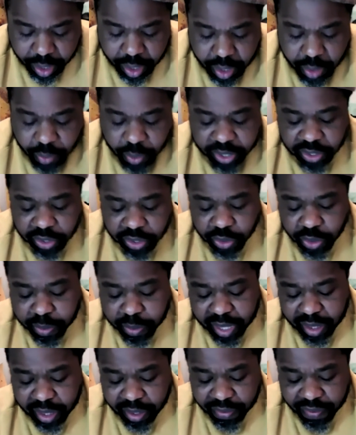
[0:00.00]
What to do
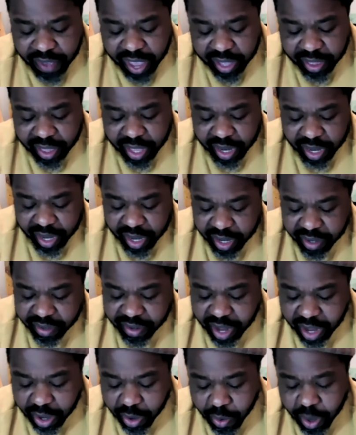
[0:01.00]
about the fact that it is
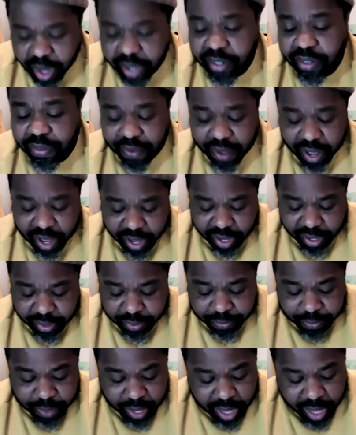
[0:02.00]
not quantified
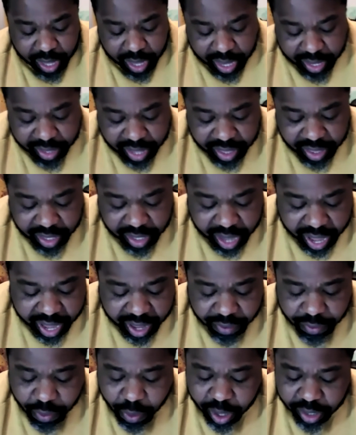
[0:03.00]
and that the lack
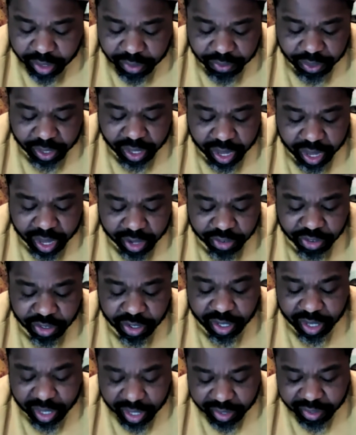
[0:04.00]
of quantification
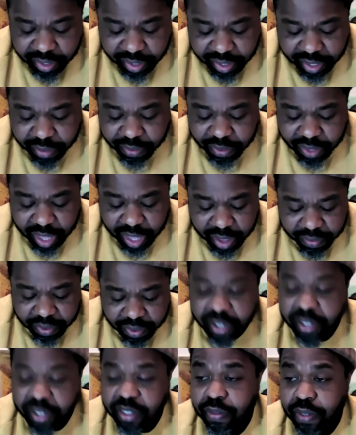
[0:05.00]
is itself the
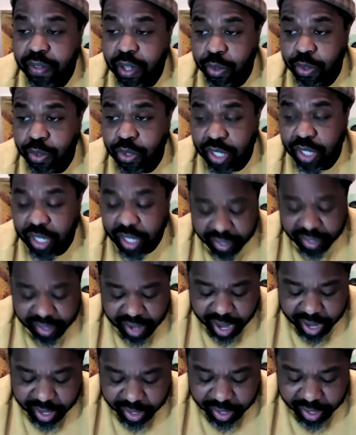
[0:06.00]
evidence of ghosting and
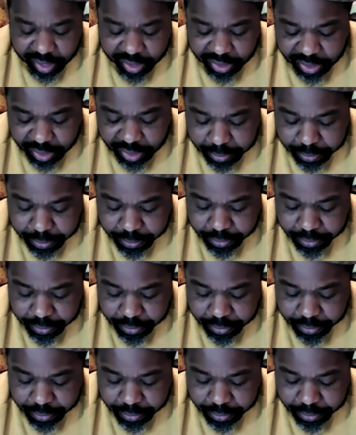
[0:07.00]
silencing.